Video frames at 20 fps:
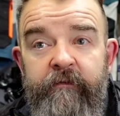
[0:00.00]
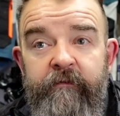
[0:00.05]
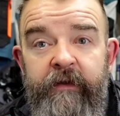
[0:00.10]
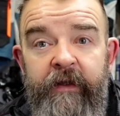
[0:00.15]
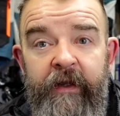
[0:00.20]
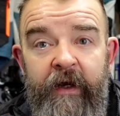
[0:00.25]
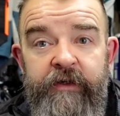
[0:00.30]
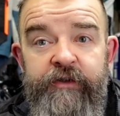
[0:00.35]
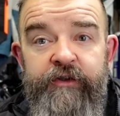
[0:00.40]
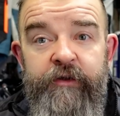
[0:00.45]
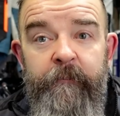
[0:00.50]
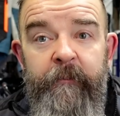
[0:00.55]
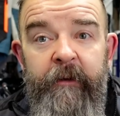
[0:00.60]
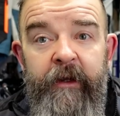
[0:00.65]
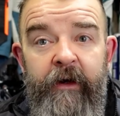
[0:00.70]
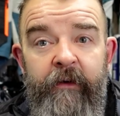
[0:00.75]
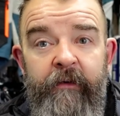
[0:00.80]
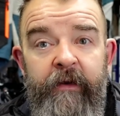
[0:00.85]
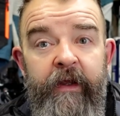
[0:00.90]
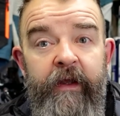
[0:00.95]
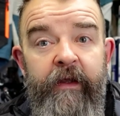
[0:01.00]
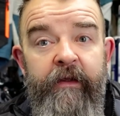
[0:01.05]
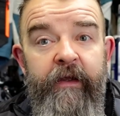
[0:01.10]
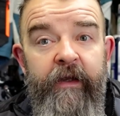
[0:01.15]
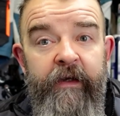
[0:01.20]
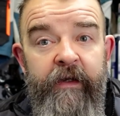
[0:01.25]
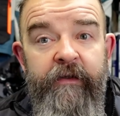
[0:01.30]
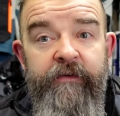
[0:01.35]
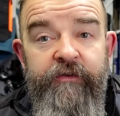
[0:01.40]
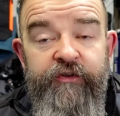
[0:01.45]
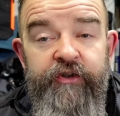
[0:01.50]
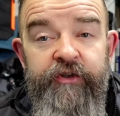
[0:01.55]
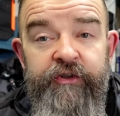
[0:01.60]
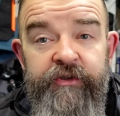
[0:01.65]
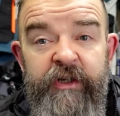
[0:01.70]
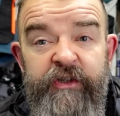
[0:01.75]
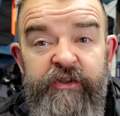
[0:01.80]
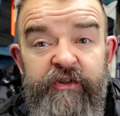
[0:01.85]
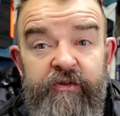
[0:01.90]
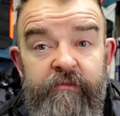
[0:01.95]
nice to be out here, and it
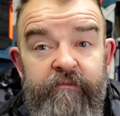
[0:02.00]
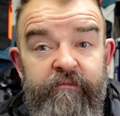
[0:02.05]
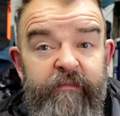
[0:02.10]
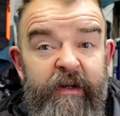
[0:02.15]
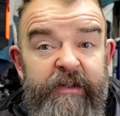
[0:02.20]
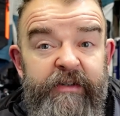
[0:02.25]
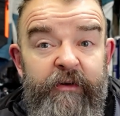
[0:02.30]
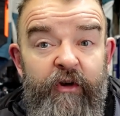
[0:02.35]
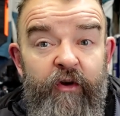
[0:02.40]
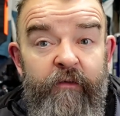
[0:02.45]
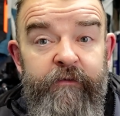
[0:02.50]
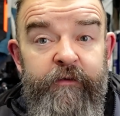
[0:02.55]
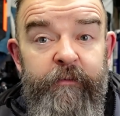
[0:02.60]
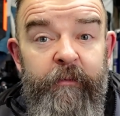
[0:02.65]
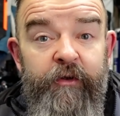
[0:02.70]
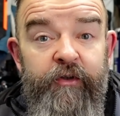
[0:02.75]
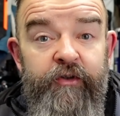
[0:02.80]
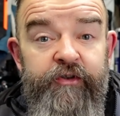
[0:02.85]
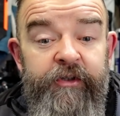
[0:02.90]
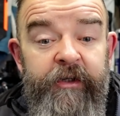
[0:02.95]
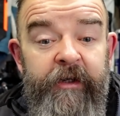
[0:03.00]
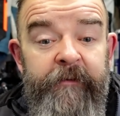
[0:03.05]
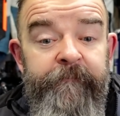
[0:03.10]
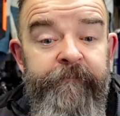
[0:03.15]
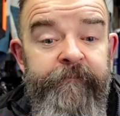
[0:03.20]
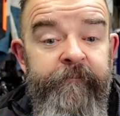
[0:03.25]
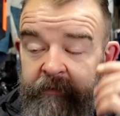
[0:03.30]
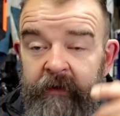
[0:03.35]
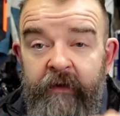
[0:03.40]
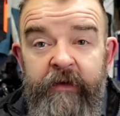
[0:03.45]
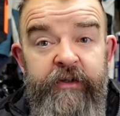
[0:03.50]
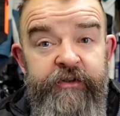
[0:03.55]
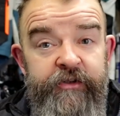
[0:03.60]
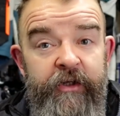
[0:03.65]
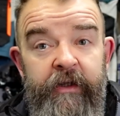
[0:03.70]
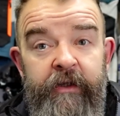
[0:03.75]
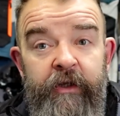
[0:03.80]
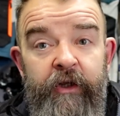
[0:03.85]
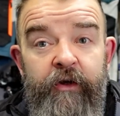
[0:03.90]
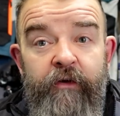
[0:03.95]
just makes it comfortable, doesn't it? They
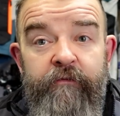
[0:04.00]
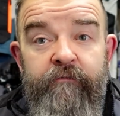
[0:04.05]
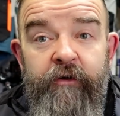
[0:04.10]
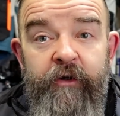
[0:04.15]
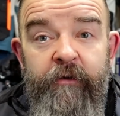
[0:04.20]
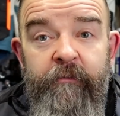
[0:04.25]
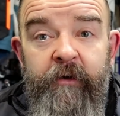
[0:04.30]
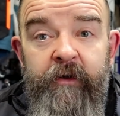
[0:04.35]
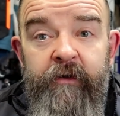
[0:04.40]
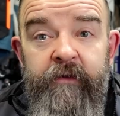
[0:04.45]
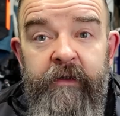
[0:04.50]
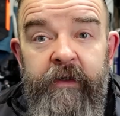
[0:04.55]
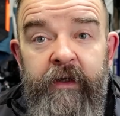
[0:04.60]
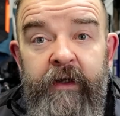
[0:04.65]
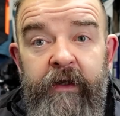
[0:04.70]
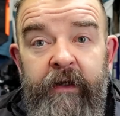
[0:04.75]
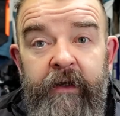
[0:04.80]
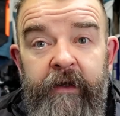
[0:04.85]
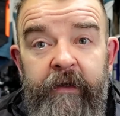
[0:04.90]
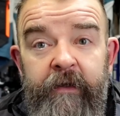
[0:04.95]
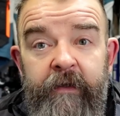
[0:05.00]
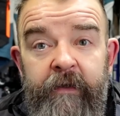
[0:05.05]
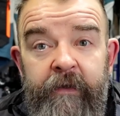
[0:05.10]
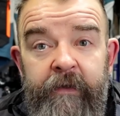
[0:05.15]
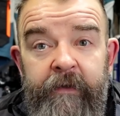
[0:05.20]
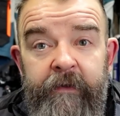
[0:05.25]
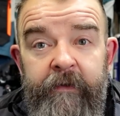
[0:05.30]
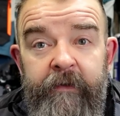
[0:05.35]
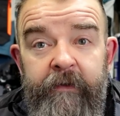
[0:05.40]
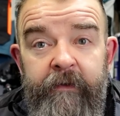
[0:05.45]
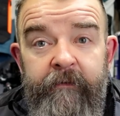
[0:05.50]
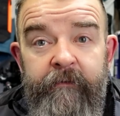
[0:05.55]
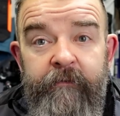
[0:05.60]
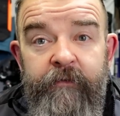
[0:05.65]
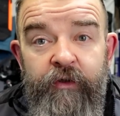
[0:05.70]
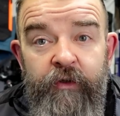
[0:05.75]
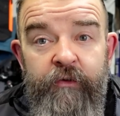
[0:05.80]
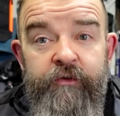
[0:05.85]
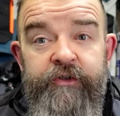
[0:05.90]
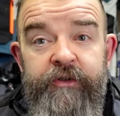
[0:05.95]
say that you can run them on
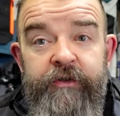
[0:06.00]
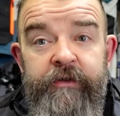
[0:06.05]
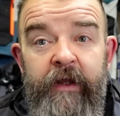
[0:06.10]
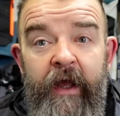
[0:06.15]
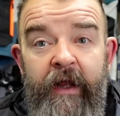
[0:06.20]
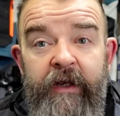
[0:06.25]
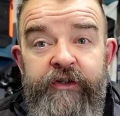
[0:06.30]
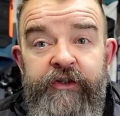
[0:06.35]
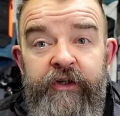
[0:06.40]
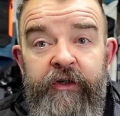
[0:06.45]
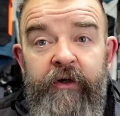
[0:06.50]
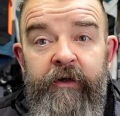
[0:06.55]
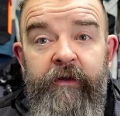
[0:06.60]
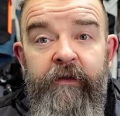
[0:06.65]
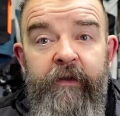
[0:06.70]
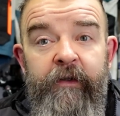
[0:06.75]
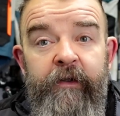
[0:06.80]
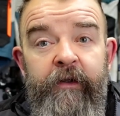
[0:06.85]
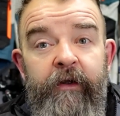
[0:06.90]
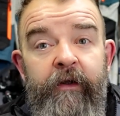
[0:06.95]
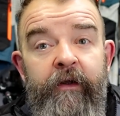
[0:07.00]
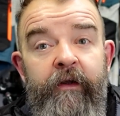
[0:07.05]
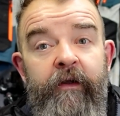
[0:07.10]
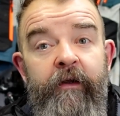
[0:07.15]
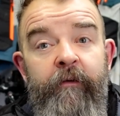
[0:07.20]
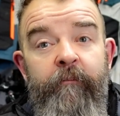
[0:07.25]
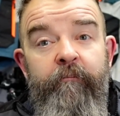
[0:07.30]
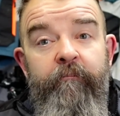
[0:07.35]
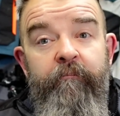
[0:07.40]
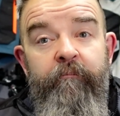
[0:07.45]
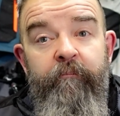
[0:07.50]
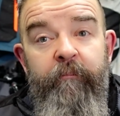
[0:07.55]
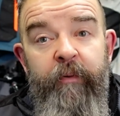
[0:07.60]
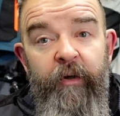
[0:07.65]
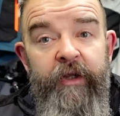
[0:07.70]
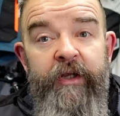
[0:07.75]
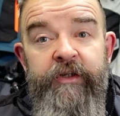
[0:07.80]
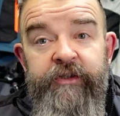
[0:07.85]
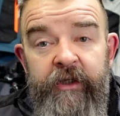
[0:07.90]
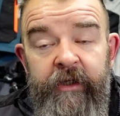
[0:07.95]
used engine oil, but
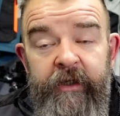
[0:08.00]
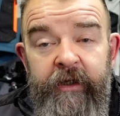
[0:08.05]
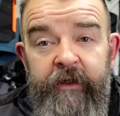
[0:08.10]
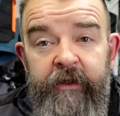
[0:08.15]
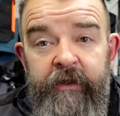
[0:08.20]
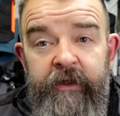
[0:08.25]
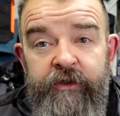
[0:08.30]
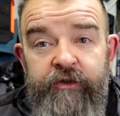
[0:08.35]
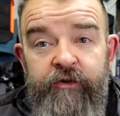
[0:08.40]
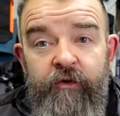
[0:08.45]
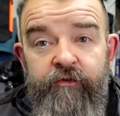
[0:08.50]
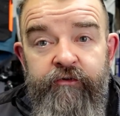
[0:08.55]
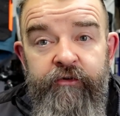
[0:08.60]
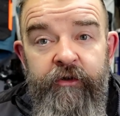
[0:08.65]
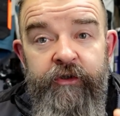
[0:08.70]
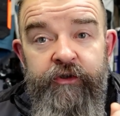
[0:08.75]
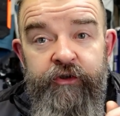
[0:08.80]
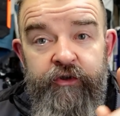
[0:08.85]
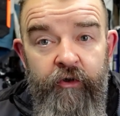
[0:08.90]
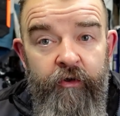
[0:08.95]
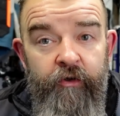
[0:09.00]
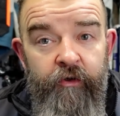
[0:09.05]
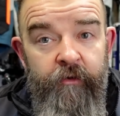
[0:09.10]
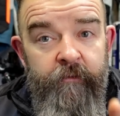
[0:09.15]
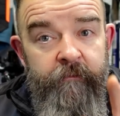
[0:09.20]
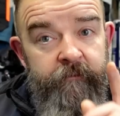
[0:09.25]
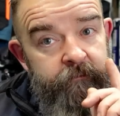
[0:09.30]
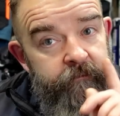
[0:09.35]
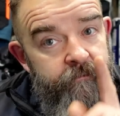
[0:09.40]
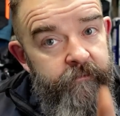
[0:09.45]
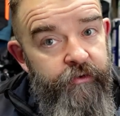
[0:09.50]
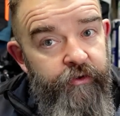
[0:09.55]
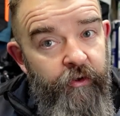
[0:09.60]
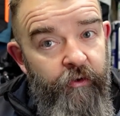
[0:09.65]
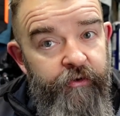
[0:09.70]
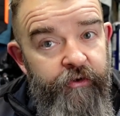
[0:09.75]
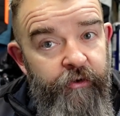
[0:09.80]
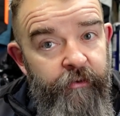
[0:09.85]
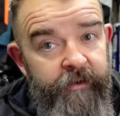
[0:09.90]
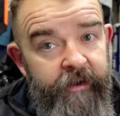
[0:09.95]
it is illegal in this country, so
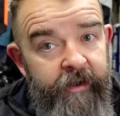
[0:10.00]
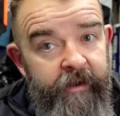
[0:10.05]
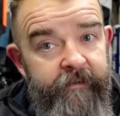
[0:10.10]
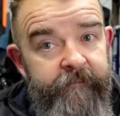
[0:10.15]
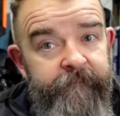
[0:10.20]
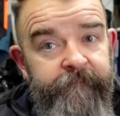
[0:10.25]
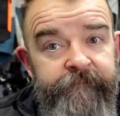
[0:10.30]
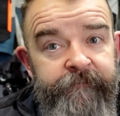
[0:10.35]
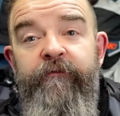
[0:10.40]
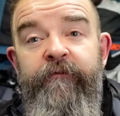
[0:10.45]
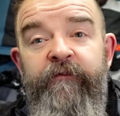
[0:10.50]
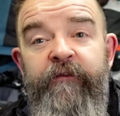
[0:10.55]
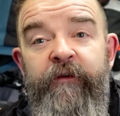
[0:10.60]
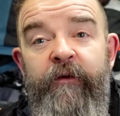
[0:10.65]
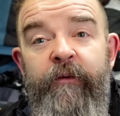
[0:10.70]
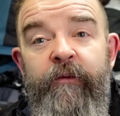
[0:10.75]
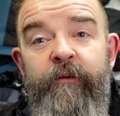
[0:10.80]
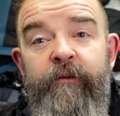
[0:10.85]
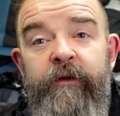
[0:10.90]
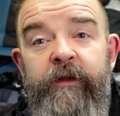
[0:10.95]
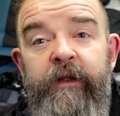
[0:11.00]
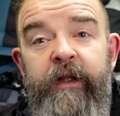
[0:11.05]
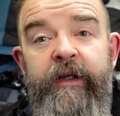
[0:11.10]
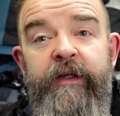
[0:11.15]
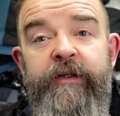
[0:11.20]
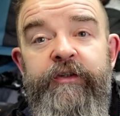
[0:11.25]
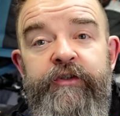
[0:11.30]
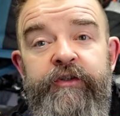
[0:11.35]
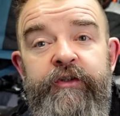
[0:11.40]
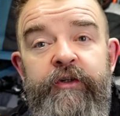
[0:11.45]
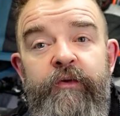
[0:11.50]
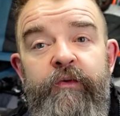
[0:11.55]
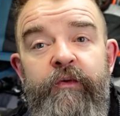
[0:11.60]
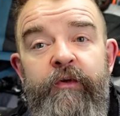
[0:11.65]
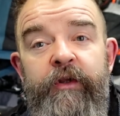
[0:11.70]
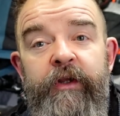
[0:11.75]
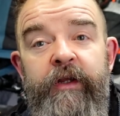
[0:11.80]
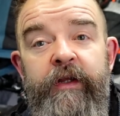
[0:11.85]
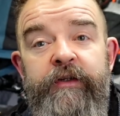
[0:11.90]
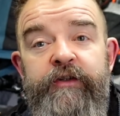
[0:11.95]
don't do that. Few links to
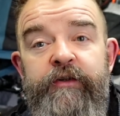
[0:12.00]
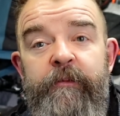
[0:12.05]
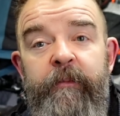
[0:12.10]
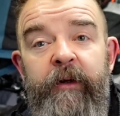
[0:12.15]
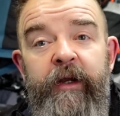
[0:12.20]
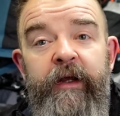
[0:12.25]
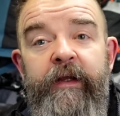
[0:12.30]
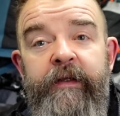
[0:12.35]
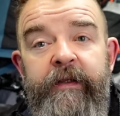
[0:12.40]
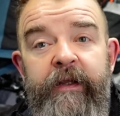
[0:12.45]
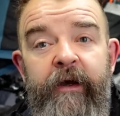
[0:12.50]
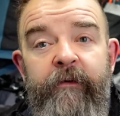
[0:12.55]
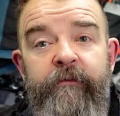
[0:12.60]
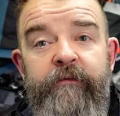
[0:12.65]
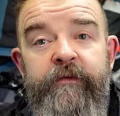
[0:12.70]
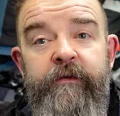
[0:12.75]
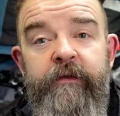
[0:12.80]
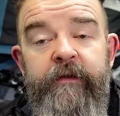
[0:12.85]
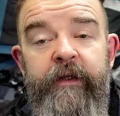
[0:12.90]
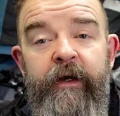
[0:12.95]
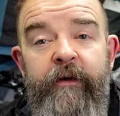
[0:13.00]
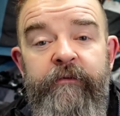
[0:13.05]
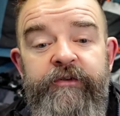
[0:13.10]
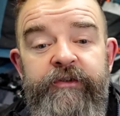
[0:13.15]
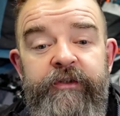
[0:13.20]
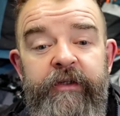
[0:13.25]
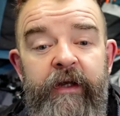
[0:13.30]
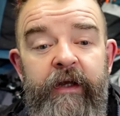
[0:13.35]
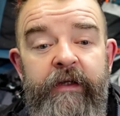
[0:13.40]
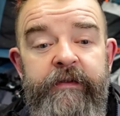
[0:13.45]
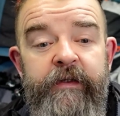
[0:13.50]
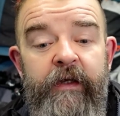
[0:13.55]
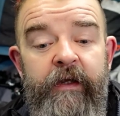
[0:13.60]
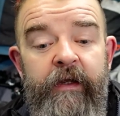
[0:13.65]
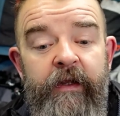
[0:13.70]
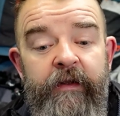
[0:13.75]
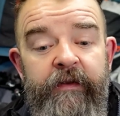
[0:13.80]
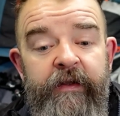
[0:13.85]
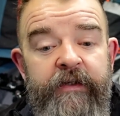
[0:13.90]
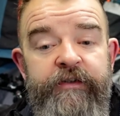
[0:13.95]
the supplier downstairs.
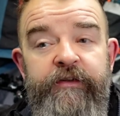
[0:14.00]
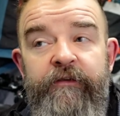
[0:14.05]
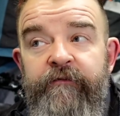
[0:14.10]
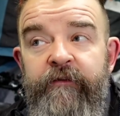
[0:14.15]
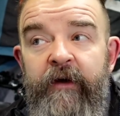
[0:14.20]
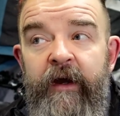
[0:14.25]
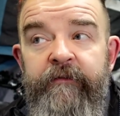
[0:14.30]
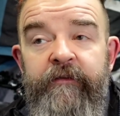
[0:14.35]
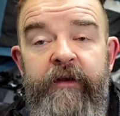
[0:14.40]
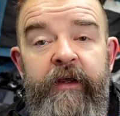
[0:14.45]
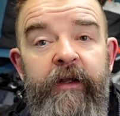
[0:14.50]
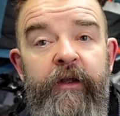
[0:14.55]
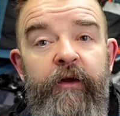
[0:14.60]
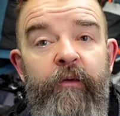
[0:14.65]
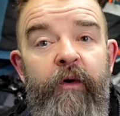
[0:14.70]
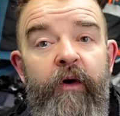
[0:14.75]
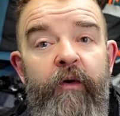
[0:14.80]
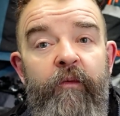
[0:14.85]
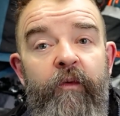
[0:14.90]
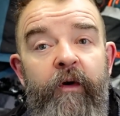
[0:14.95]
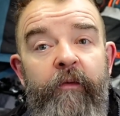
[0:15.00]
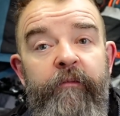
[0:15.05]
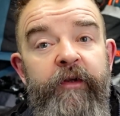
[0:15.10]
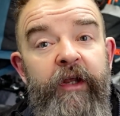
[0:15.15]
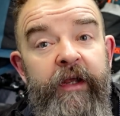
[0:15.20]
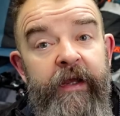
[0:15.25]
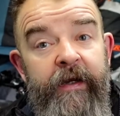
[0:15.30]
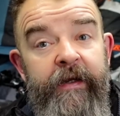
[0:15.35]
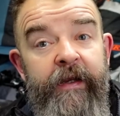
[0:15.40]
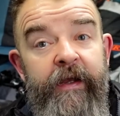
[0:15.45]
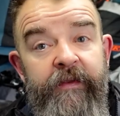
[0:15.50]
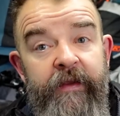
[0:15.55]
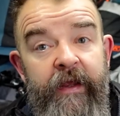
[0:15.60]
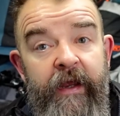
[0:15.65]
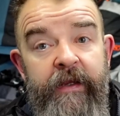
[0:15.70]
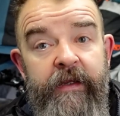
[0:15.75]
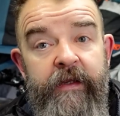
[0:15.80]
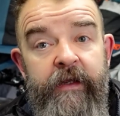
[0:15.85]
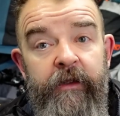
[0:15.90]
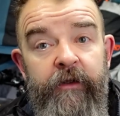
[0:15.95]
That's a 5 kilowatt one. You can get the
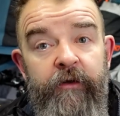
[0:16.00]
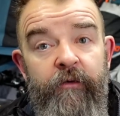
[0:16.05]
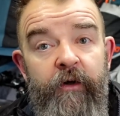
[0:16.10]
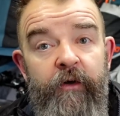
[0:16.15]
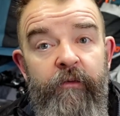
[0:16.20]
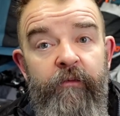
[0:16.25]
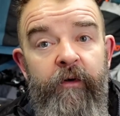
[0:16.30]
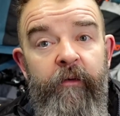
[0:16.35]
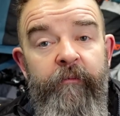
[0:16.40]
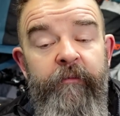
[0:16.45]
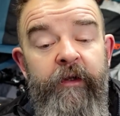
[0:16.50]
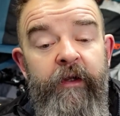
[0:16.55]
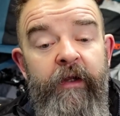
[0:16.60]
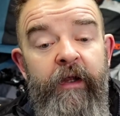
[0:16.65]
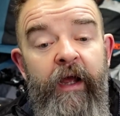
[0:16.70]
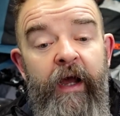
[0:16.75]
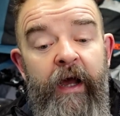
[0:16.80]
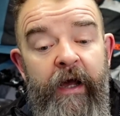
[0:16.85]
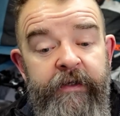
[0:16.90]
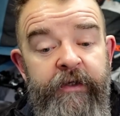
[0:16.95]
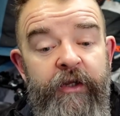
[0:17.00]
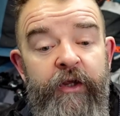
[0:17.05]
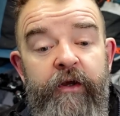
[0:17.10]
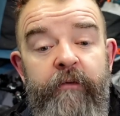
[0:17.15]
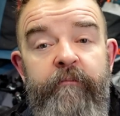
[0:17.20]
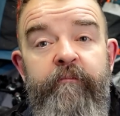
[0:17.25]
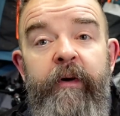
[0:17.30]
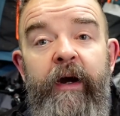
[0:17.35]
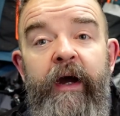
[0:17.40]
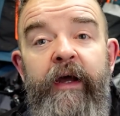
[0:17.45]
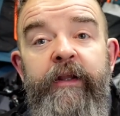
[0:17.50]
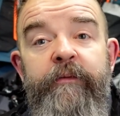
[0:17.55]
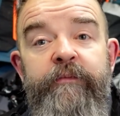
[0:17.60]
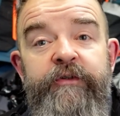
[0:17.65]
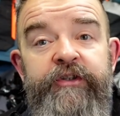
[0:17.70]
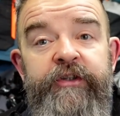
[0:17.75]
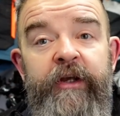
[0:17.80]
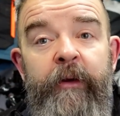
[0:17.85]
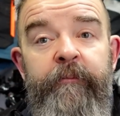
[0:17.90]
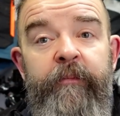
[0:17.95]
8 kilowatt one, and you can buy them
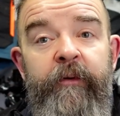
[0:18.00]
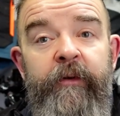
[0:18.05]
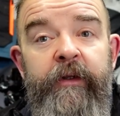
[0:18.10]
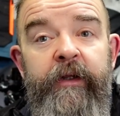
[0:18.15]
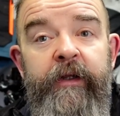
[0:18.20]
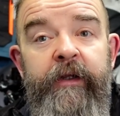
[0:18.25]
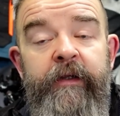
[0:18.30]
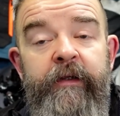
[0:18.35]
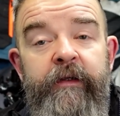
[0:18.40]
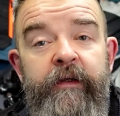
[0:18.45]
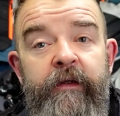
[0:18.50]
separately,